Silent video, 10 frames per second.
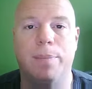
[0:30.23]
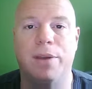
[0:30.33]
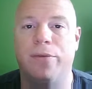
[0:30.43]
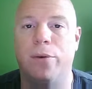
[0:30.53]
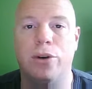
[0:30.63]
The
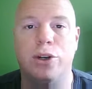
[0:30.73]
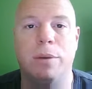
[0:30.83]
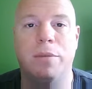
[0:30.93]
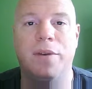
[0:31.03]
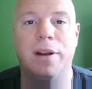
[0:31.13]
first stream
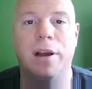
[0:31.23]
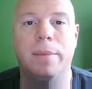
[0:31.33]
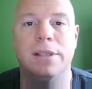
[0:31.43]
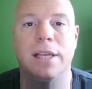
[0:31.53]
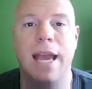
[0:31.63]
of income
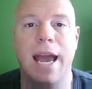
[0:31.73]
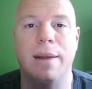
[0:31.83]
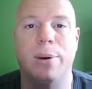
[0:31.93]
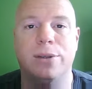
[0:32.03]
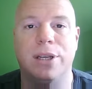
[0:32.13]
is the ad
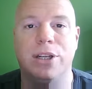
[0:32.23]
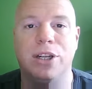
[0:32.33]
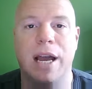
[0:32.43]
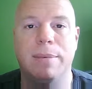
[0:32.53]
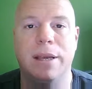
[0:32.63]
posting
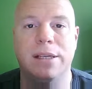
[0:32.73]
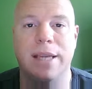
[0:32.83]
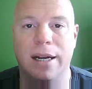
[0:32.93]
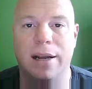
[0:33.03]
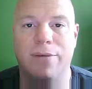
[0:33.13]
job that you
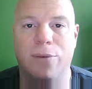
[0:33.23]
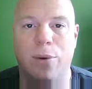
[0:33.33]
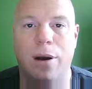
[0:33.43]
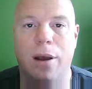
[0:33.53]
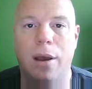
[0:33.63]
signed up for,